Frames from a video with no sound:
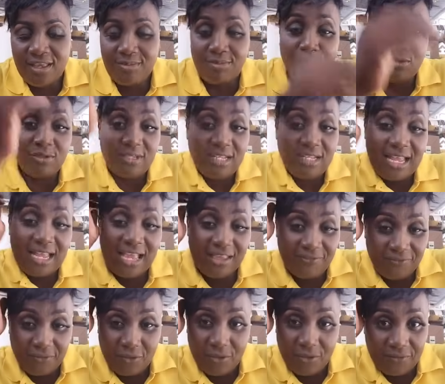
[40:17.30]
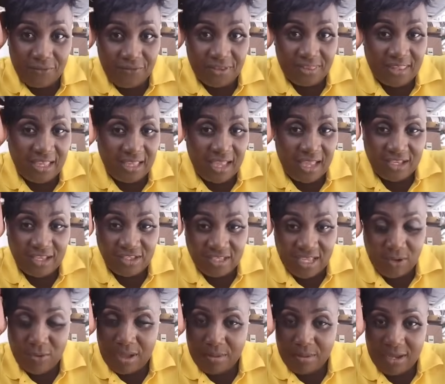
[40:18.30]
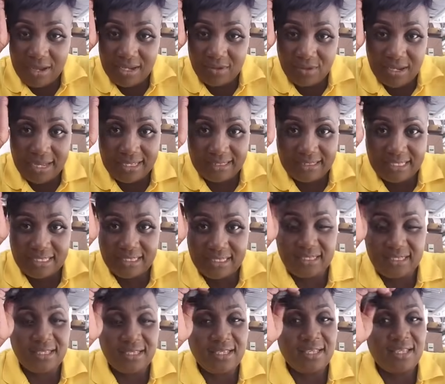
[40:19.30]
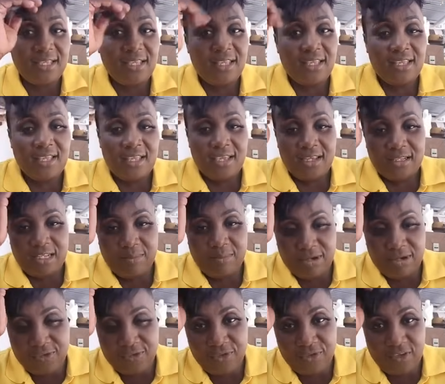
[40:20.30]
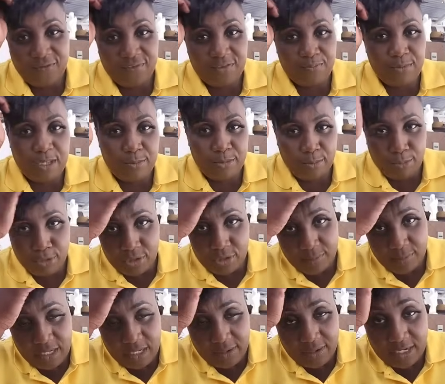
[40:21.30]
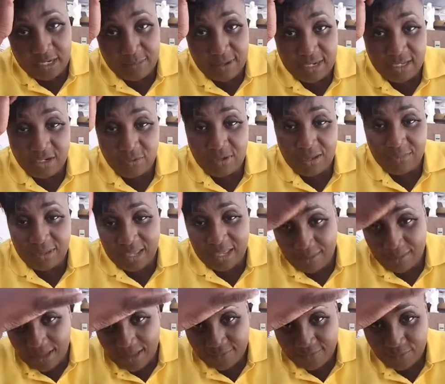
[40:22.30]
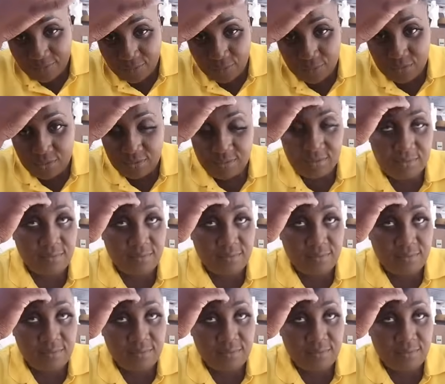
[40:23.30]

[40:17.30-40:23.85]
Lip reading: Mute the live for what? If you say our man want it. Yeah, me not free to spend my money. Me not want nobody know me to buy food.